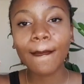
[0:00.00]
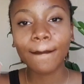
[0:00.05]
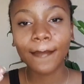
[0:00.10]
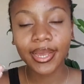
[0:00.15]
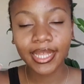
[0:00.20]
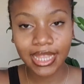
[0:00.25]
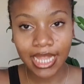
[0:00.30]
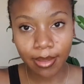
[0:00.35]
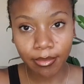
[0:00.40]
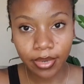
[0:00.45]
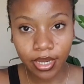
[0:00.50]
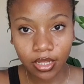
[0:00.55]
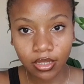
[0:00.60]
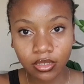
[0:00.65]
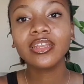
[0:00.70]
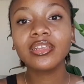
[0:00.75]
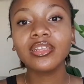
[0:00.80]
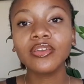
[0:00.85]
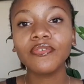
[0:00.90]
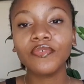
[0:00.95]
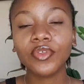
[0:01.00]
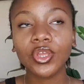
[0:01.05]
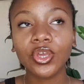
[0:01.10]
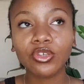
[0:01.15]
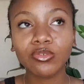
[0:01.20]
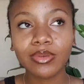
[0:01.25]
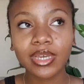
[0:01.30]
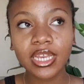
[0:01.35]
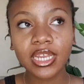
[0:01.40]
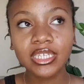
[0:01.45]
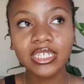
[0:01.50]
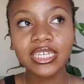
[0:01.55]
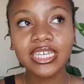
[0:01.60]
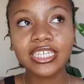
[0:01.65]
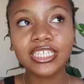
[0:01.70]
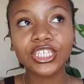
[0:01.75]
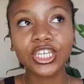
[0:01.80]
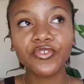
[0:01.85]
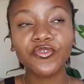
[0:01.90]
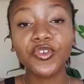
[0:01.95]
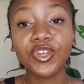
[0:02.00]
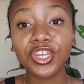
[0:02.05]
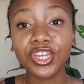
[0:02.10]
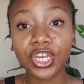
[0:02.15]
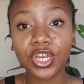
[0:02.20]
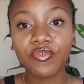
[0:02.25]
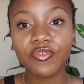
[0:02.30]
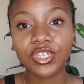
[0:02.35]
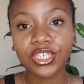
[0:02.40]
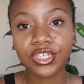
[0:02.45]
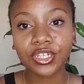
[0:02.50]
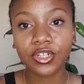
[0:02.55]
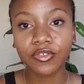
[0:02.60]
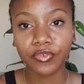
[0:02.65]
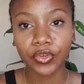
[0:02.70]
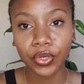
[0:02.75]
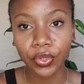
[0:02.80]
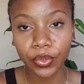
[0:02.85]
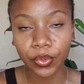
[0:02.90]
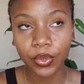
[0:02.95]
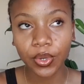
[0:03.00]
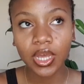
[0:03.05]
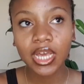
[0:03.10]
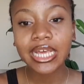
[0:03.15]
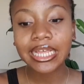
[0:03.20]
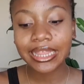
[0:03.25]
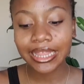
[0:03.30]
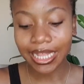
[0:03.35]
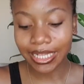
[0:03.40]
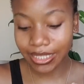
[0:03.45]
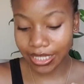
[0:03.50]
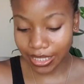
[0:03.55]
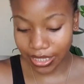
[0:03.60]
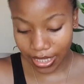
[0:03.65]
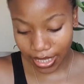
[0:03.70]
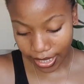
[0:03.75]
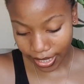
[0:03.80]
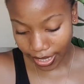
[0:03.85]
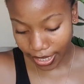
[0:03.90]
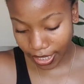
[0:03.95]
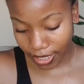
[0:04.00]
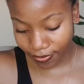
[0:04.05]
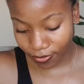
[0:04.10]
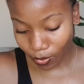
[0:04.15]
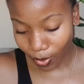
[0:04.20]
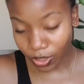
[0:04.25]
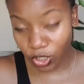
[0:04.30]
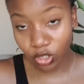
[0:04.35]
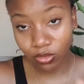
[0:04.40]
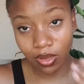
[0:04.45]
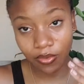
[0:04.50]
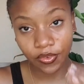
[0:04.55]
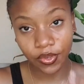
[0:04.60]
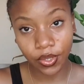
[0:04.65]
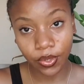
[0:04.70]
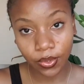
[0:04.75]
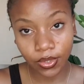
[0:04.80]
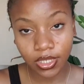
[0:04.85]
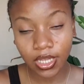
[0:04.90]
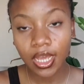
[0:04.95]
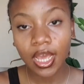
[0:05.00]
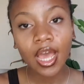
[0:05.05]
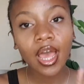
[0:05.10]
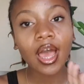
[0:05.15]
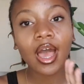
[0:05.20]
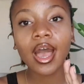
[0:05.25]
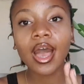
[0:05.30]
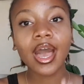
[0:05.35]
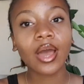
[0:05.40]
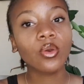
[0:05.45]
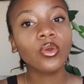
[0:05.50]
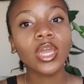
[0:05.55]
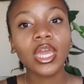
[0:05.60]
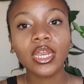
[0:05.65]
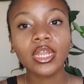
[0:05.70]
my thumbnail. Editing videos, my editing is different in every single video. That's the thing. Like if you watch all my videos, I don't